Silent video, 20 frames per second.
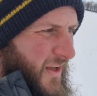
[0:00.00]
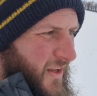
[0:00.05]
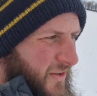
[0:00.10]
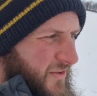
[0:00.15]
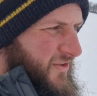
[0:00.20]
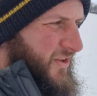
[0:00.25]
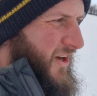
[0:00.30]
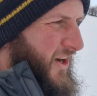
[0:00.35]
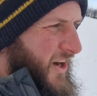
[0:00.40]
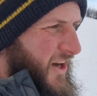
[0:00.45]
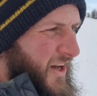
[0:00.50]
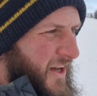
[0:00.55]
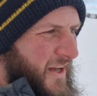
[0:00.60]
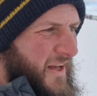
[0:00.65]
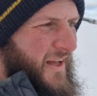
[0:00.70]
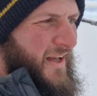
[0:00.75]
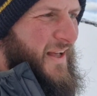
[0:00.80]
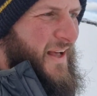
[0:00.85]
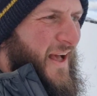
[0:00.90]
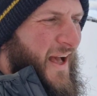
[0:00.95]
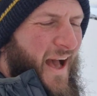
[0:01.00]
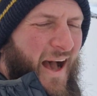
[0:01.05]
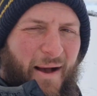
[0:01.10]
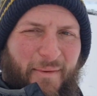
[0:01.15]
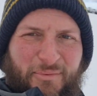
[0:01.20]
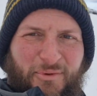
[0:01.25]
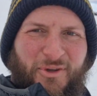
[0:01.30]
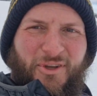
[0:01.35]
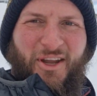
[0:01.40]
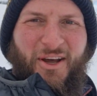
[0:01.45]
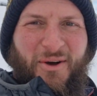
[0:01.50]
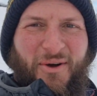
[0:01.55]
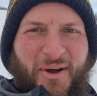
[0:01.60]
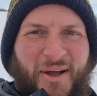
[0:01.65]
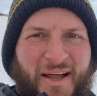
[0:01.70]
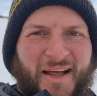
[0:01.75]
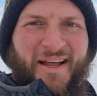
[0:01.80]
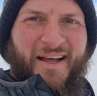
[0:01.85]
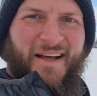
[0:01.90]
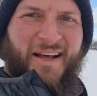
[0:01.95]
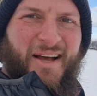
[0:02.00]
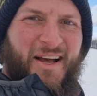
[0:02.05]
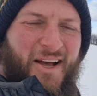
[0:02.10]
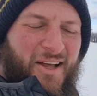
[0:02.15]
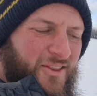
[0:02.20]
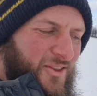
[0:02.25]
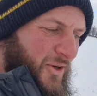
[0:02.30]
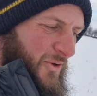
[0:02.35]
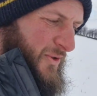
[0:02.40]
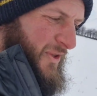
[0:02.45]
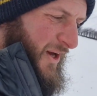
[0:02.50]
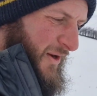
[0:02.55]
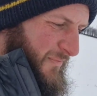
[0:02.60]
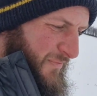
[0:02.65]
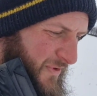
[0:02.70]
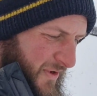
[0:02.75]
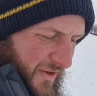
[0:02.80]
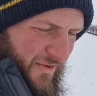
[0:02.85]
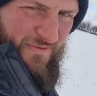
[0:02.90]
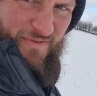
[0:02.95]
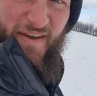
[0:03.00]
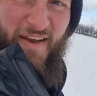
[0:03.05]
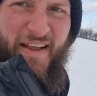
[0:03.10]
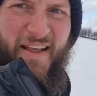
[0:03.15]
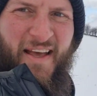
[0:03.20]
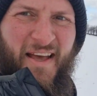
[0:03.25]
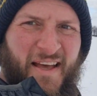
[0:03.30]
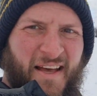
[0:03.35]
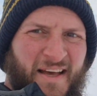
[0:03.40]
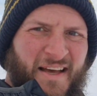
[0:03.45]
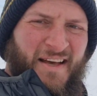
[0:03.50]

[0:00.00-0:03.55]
So I'm going to do the obvious thing